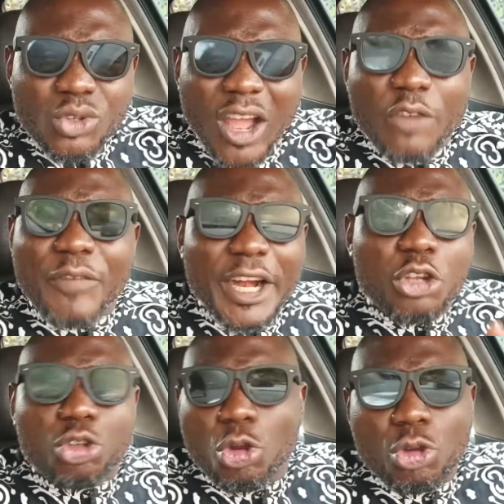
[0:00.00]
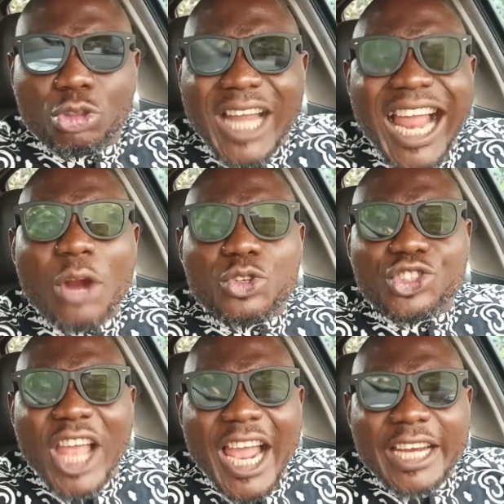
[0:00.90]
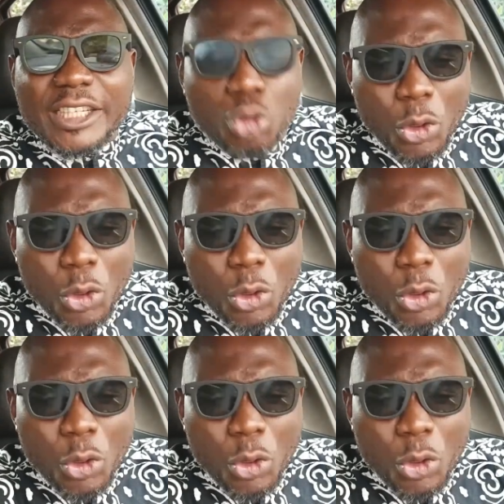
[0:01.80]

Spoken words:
You are very good outside,